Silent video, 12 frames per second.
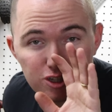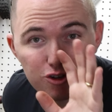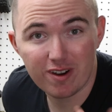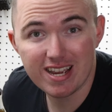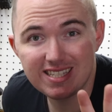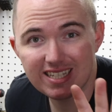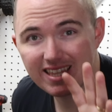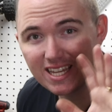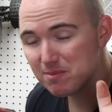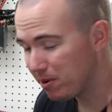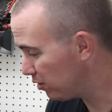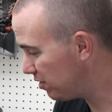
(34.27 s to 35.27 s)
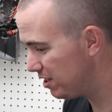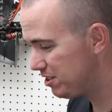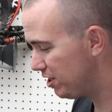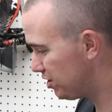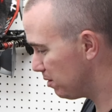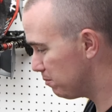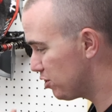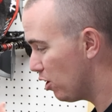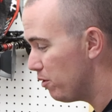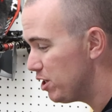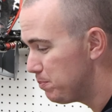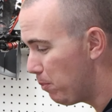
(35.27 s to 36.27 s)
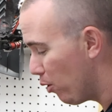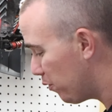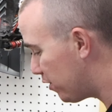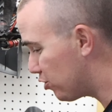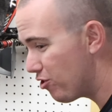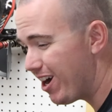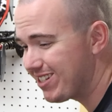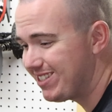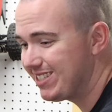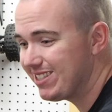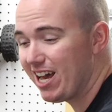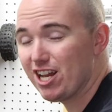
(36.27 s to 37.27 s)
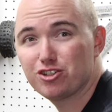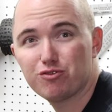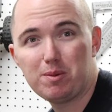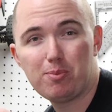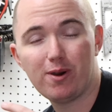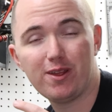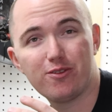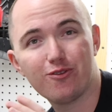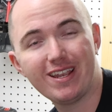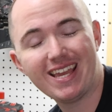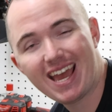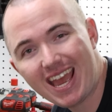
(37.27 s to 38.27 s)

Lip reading: The crazy thing about these systems though is both the Traxxas Slash 3.3